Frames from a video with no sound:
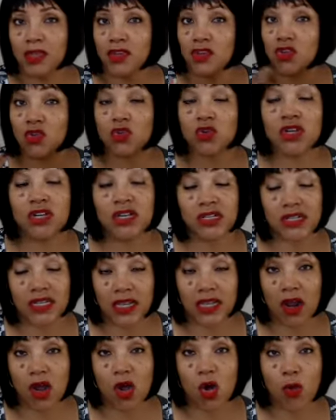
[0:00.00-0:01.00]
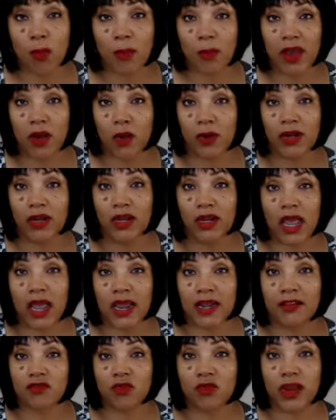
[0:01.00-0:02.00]
you could get a home equity
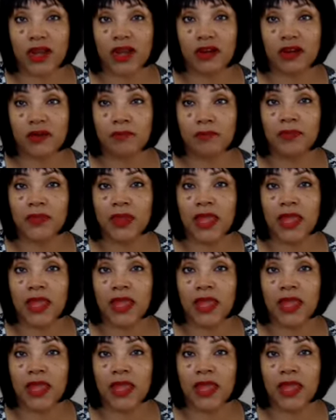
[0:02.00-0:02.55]
line of credit